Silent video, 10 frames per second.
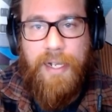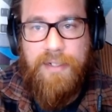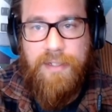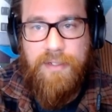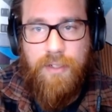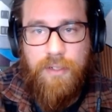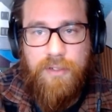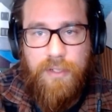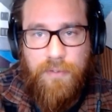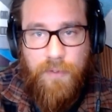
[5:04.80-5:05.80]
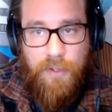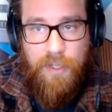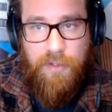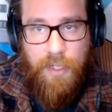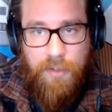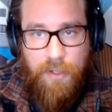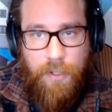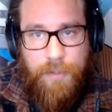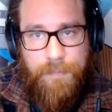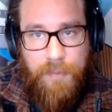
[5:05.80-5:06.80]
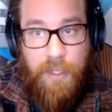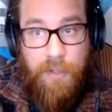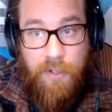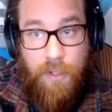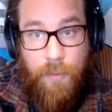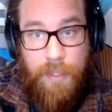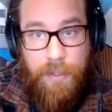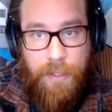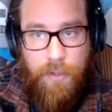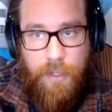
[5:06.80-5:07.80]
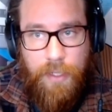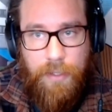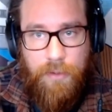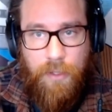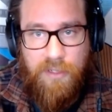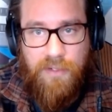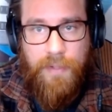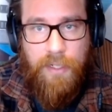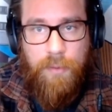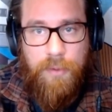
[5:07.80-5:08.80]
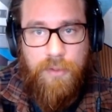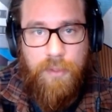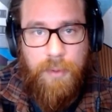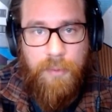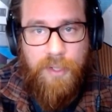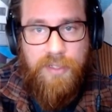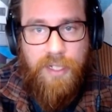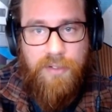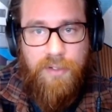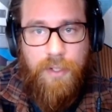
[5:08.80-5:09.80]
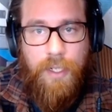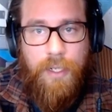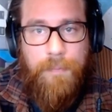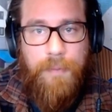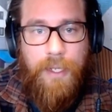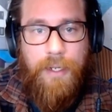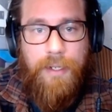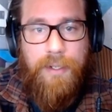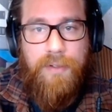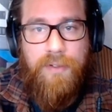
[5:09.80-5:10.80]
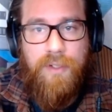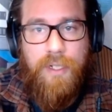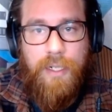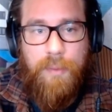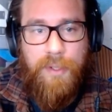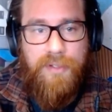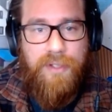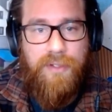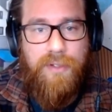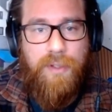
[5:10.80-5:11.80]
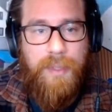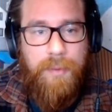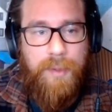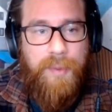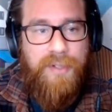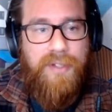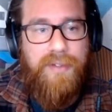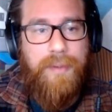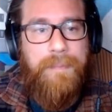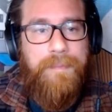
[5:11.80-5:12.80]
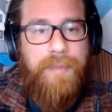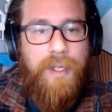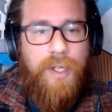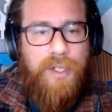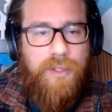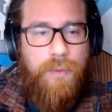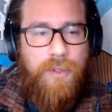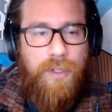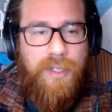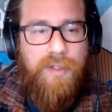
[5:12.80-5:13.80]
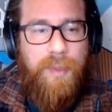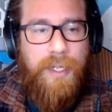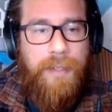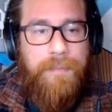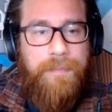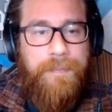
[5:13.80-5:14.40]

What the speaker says: access logs, there's a few things you need to know. You need to know when there are logs available to be processed. and you need a processor to be able to process them. So we do this by,